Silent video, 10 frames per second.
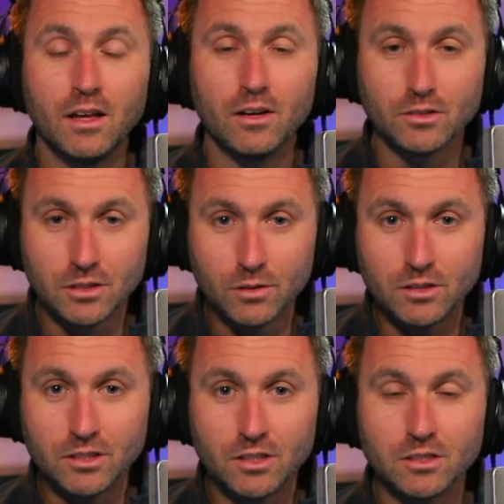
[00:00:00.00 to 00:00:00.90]
and also
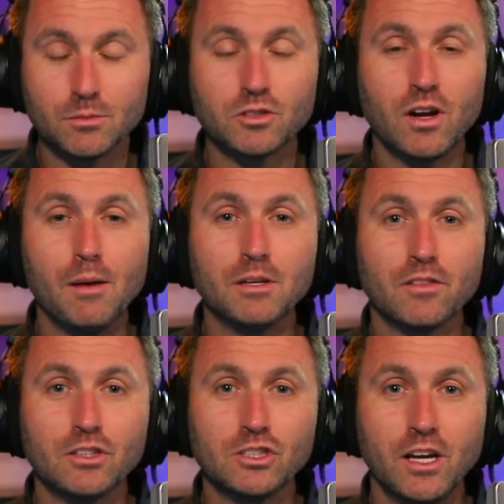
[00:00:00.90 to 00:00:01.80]
consider subscribing
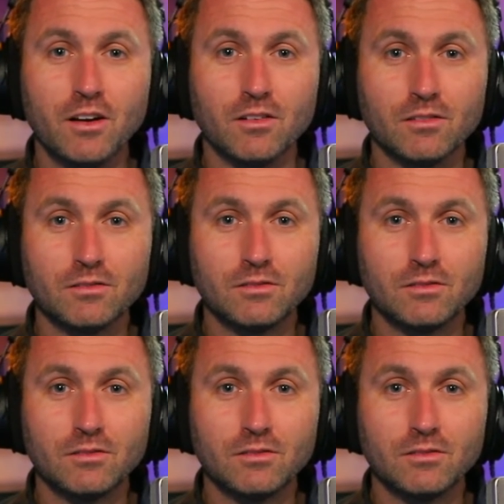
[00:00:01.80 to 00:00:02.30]
to this channel.